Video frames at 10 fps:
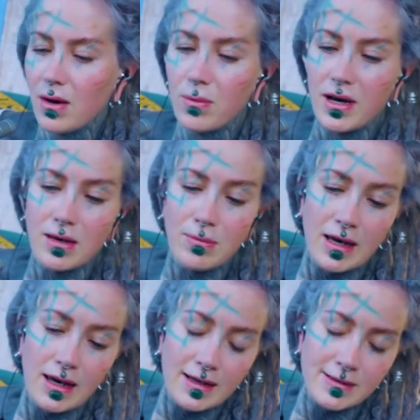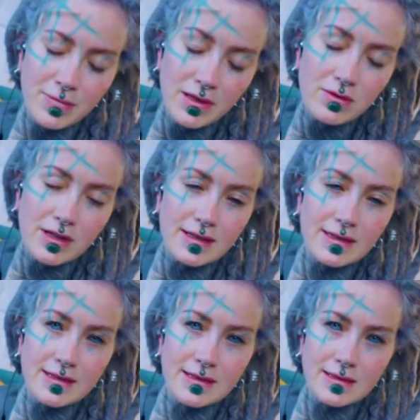when I make
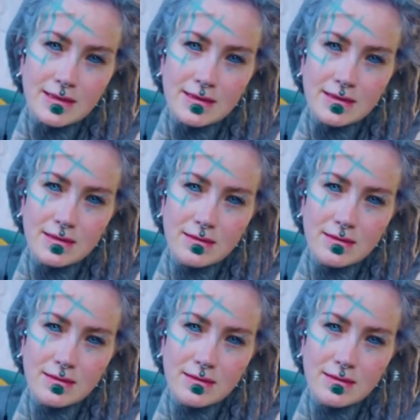experiences